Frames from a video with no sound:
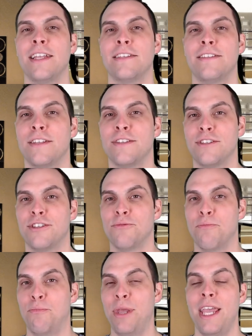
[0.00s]
and since
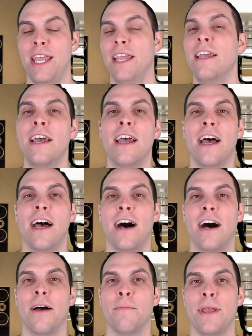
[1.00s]
B um,